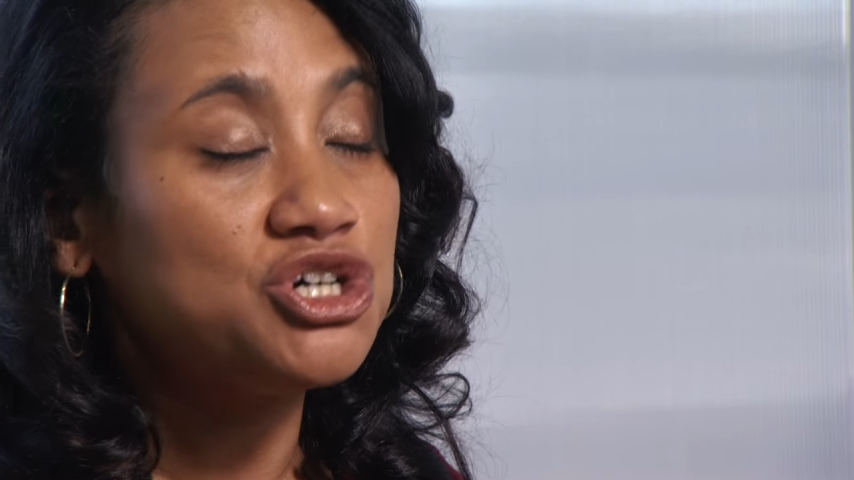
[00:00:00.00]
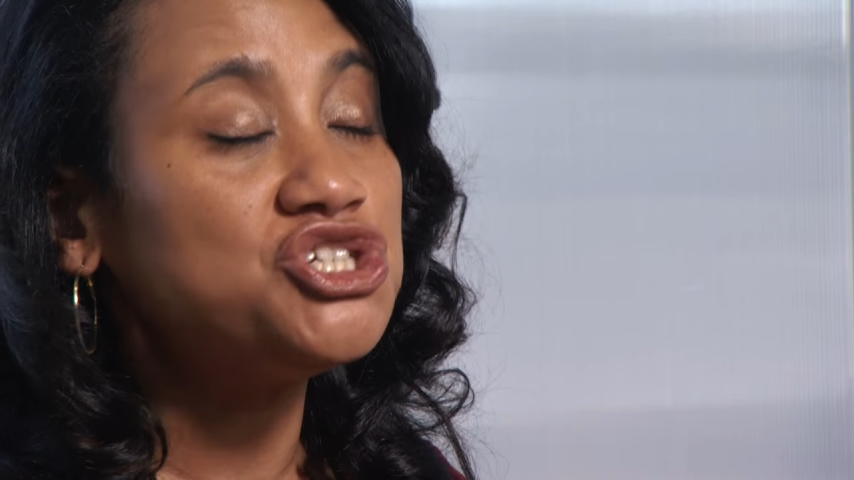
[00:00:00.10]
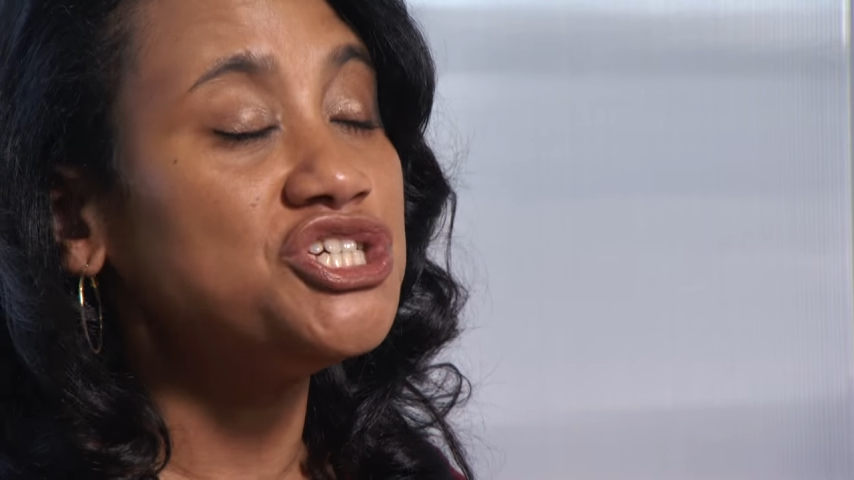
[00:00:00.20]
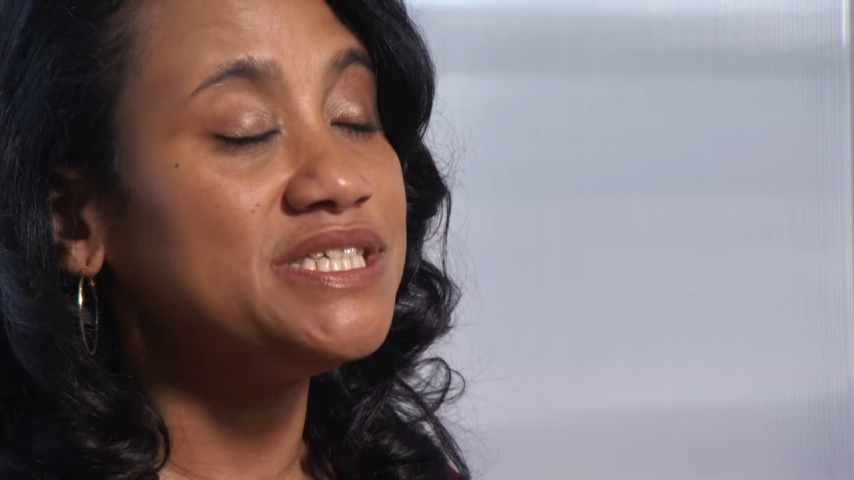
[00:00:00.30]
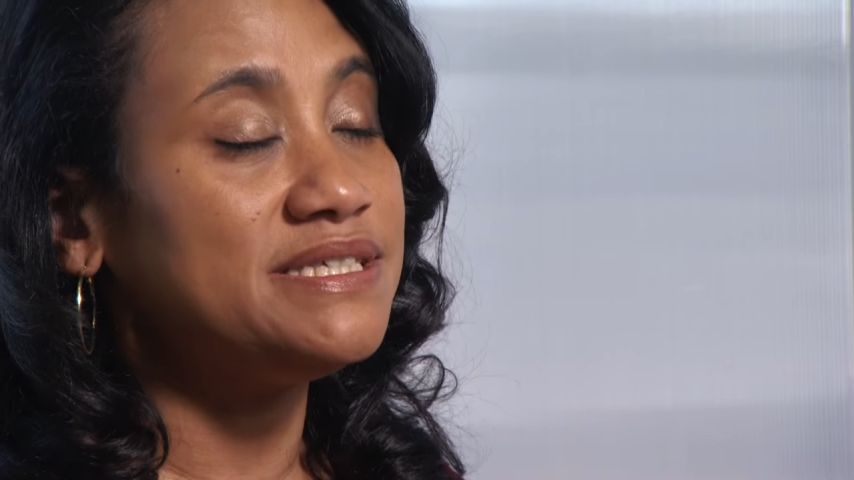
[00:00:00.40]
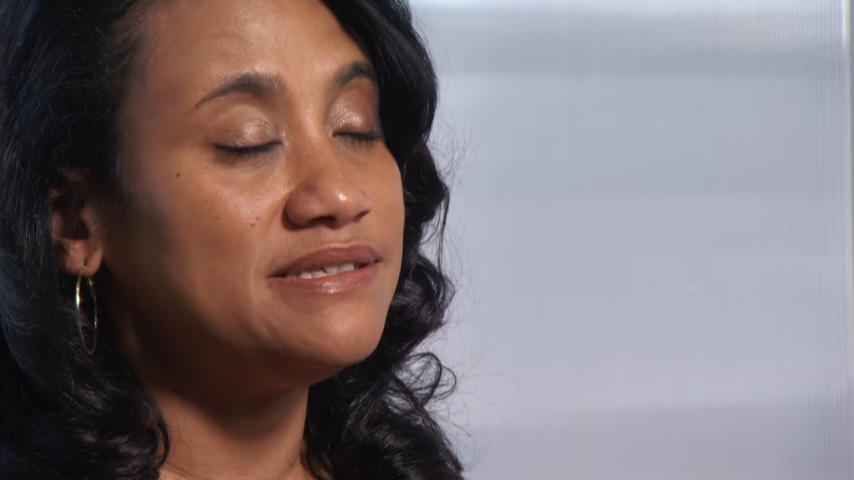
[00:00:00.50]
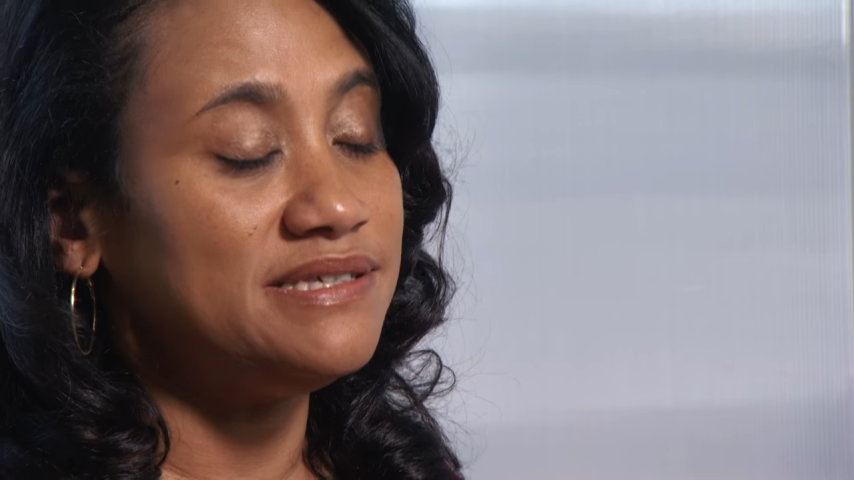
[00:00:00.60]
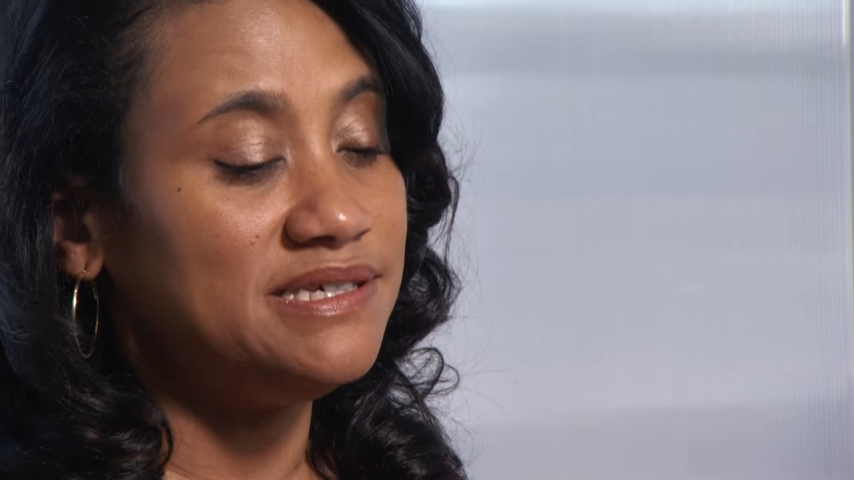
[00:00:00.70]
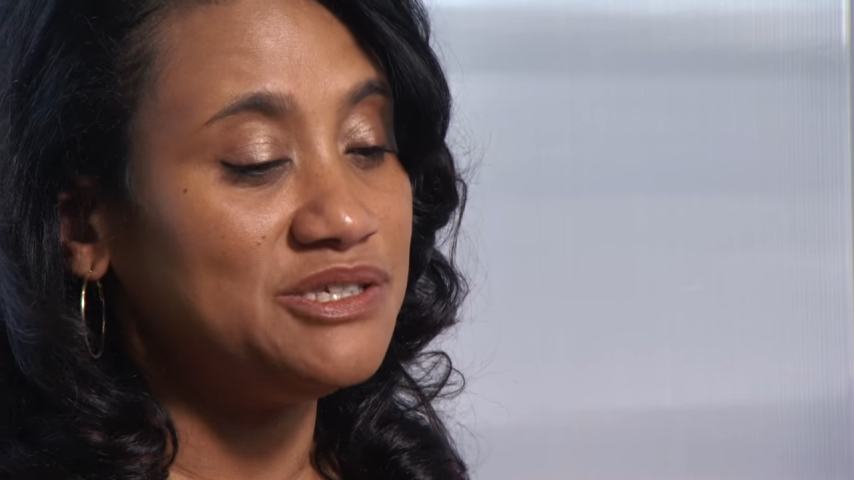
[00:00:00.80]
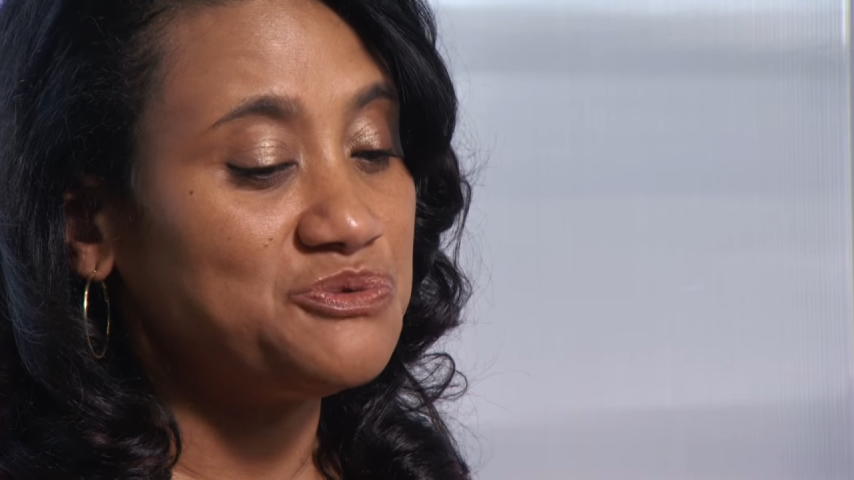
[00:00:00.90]
Cushing's
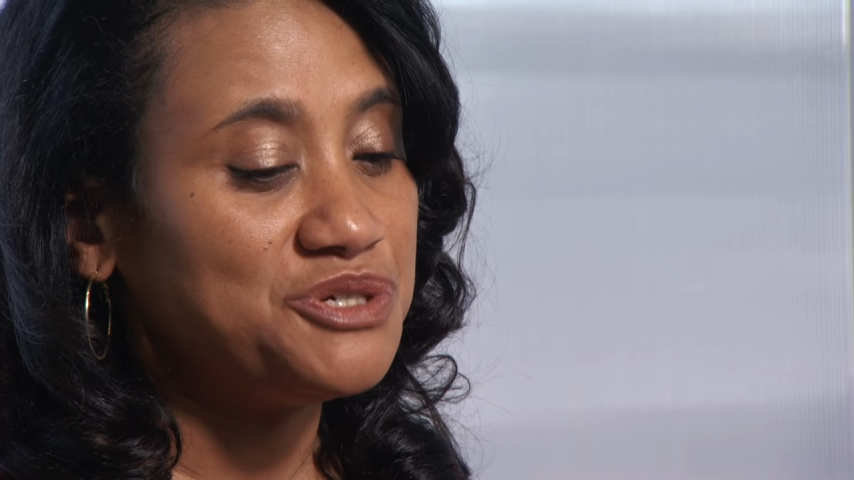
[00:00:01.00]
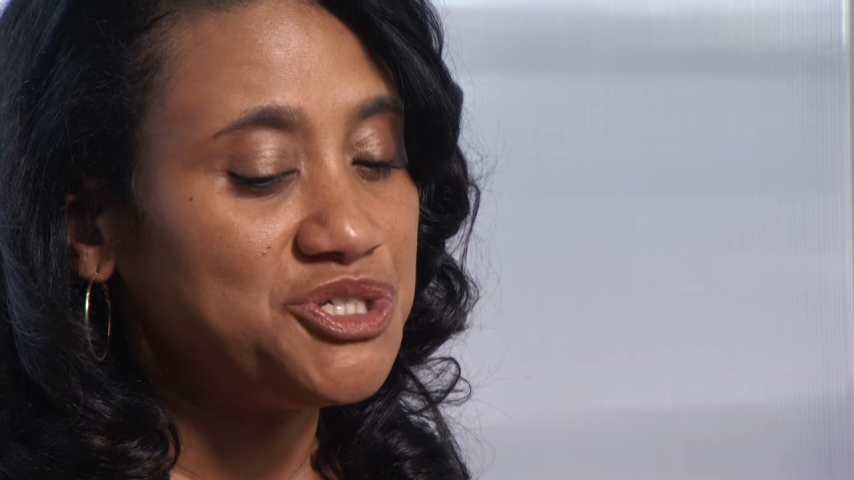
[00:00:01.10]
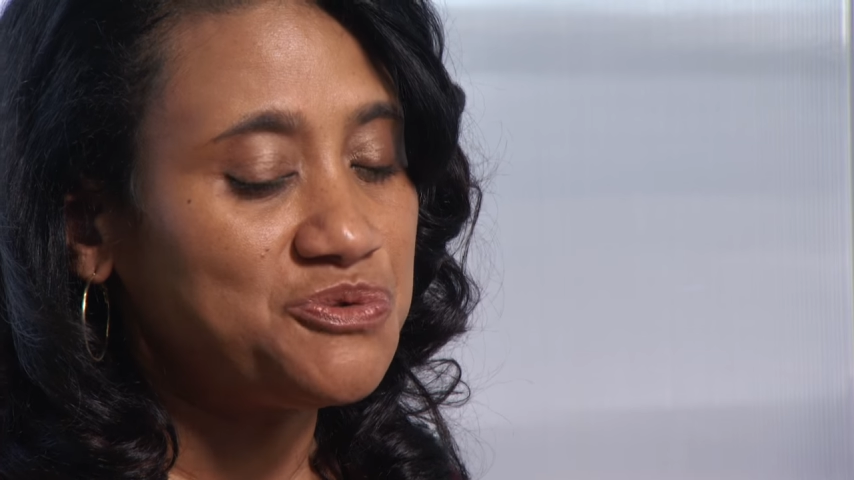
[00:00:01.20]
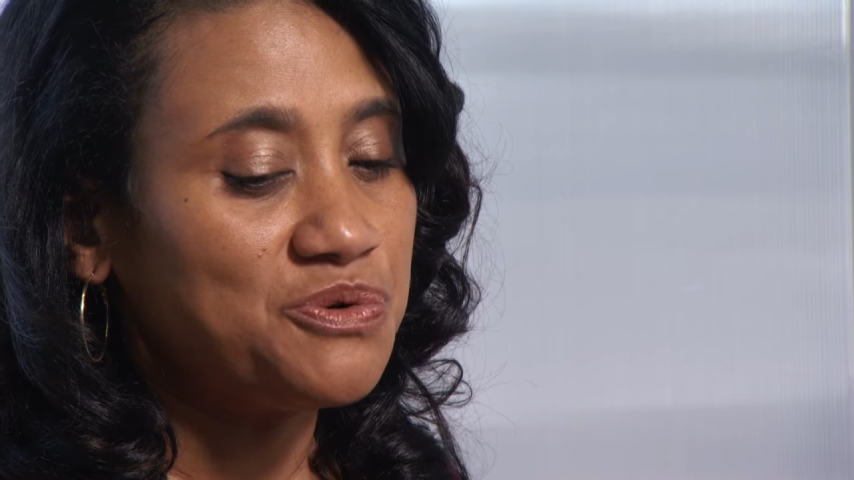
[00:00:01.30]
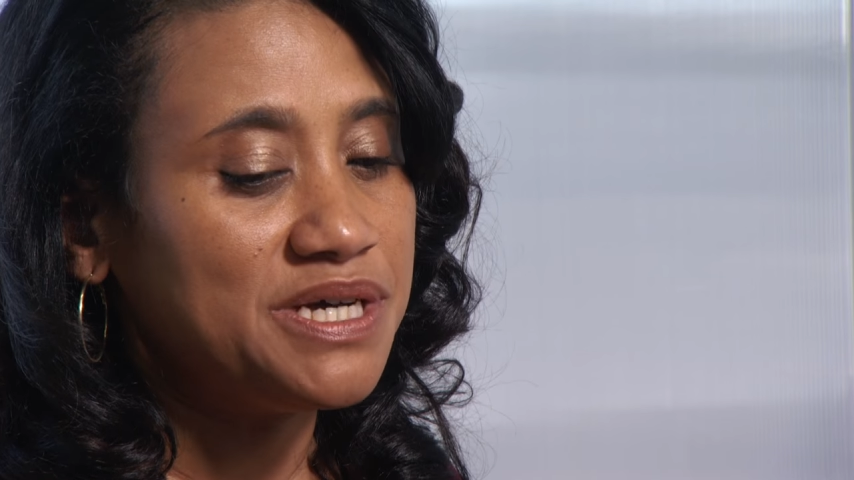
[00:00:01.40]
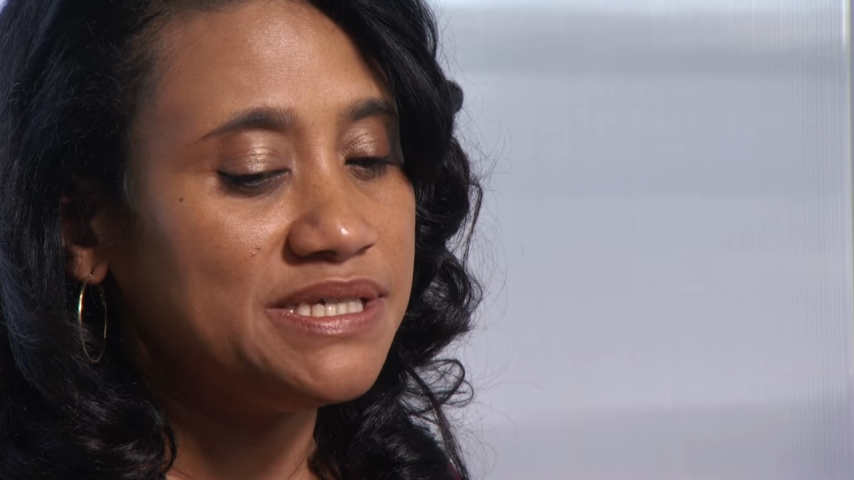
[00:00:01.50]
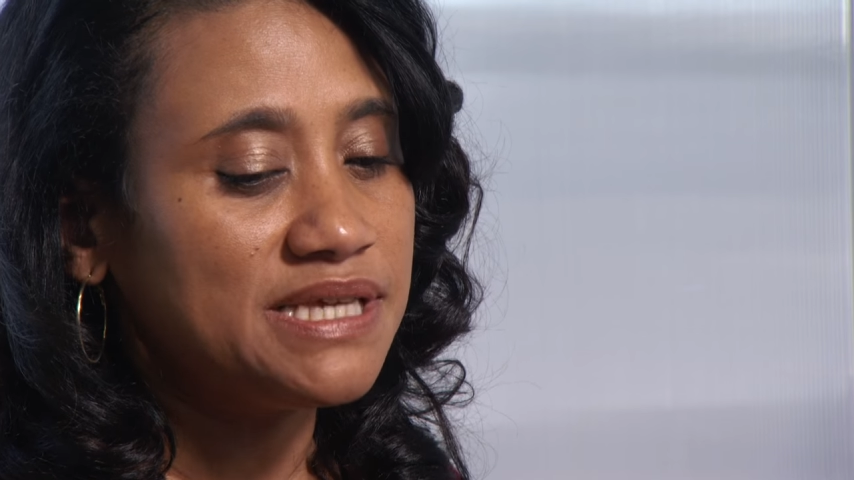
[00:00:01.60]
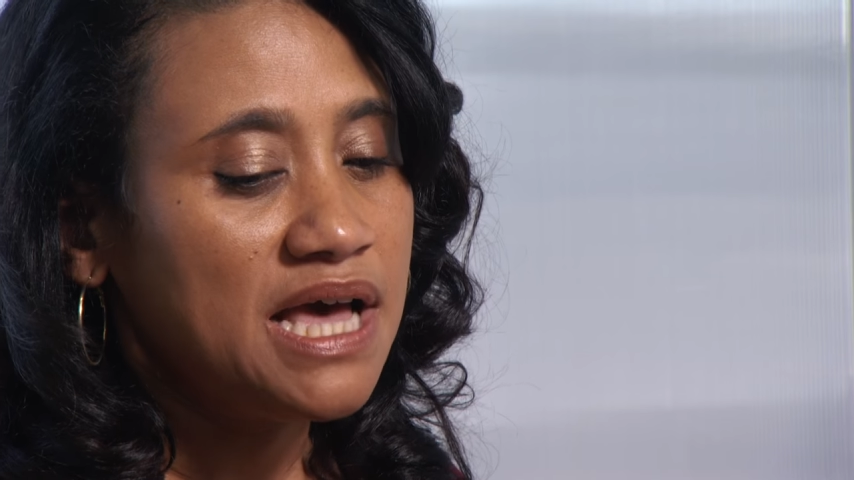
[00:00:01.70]
disease, which was